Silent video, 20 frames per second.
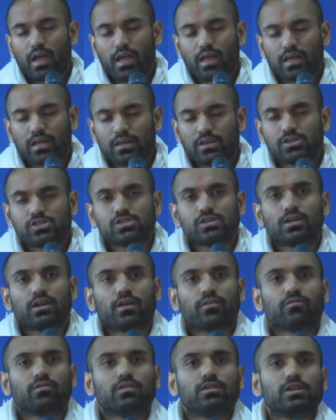Each and
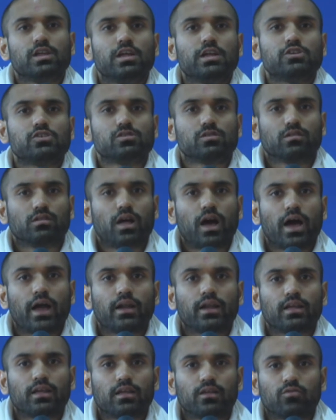every nature
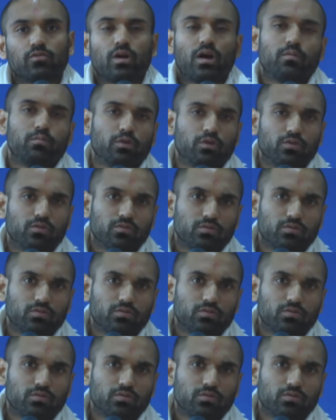lied in Ramo.